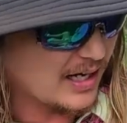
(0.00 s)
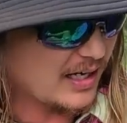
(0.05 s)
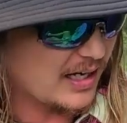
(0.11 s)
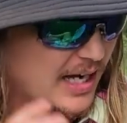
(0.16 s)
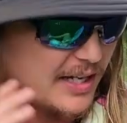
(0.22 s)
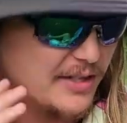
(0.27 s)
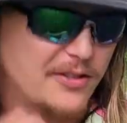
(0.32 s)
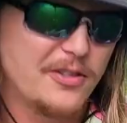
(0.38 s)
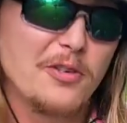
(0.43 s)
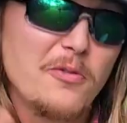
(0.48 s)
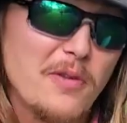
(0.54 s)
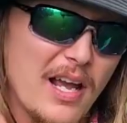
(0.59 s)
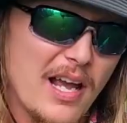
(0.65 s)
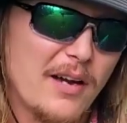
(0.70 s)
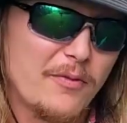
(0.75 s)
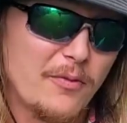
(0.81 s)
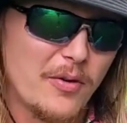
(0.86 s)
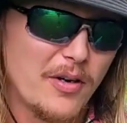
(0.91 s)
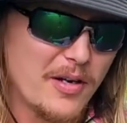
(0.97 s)
I do
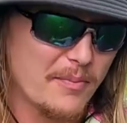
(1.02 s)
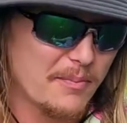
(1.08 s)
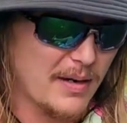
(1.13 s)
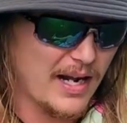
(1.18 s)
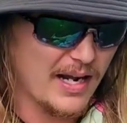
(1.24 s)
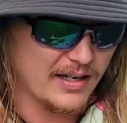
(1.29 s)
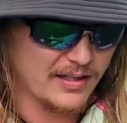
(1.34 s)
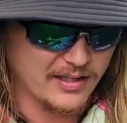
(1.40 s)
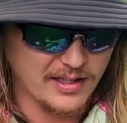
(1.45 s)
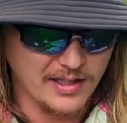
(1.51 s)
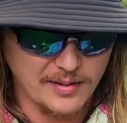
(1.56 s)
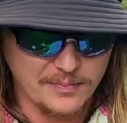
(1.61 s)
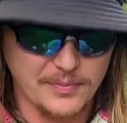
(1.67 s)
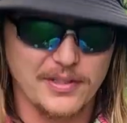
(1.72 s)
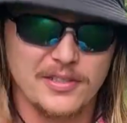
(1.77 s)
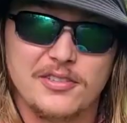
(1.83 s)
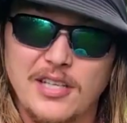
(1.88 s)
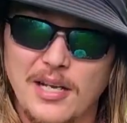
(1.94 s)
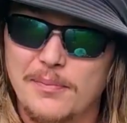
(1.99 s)
have one backup. The
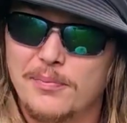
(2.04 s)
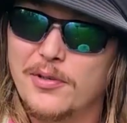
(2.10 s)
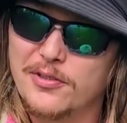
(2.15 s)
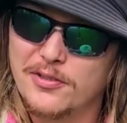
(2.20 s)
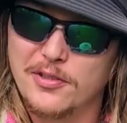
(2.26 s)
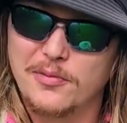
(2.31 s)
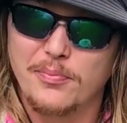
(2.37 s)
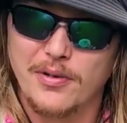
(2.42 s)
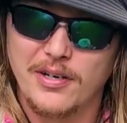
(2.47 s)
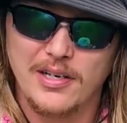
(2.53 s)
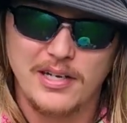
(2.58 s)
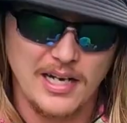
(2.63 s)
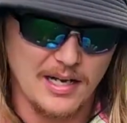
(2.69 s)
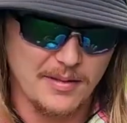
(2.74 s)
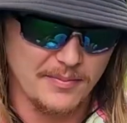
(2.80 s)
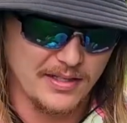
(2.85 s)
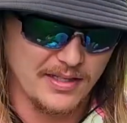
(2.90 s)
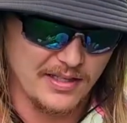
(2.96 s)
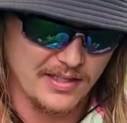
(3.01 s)
Scepter is a pretty
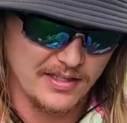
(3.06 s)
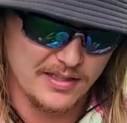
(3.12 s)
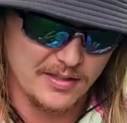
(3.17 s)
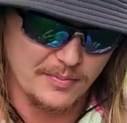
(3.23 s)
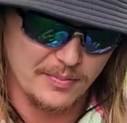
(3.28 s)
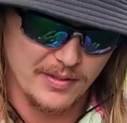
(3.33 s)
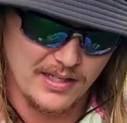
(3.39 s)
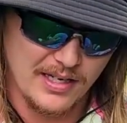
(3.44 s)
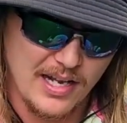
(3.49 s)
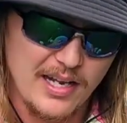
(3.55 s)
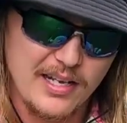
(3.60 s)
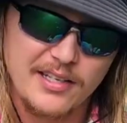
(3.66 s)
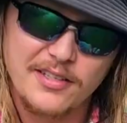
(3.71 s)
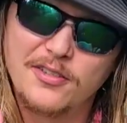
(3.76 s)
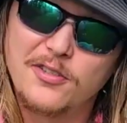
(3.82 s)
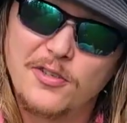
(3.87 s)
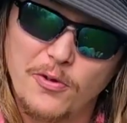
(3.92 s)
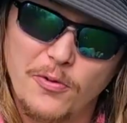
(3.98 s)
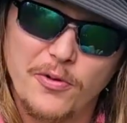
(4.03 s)
common disc, but not his
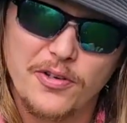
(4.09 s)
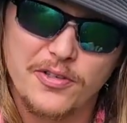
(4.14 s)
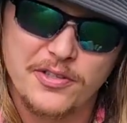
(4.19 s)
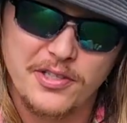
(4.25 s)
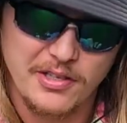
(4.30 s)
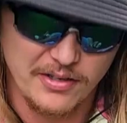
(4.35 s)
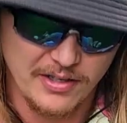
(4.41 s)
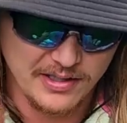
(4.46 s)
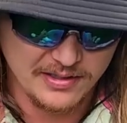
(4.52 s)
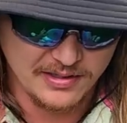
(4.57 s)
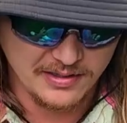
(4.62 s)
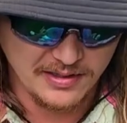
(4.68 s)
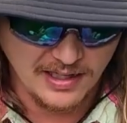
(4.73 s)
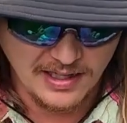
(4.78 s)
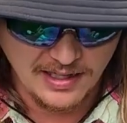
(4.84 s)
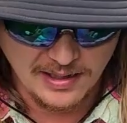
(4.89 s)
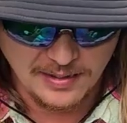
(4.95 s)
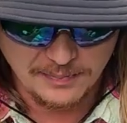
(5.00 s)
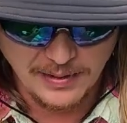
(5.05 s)
Tour Series
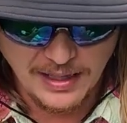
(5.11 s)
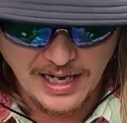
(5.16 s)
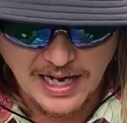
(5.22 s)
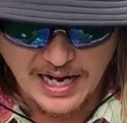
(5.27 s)
stamp.